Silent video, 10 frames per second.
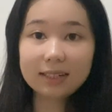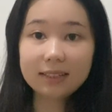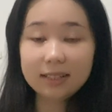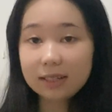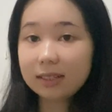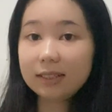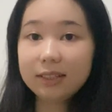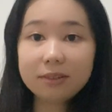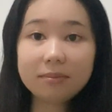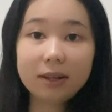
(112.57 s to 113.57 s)
Yes,
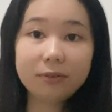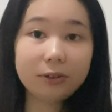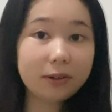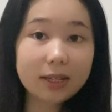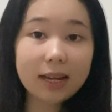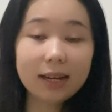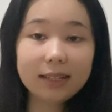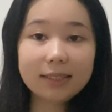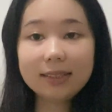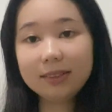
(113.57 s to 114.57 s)
you may roll a
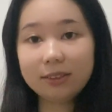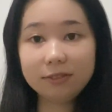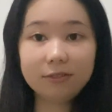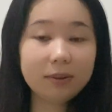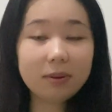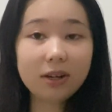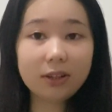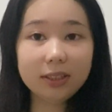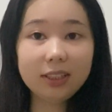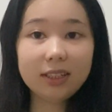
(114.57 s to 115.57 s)
dice or flip a
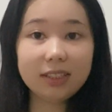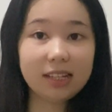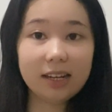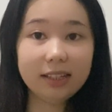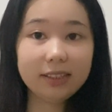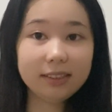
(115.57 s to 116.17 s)
coin to the side,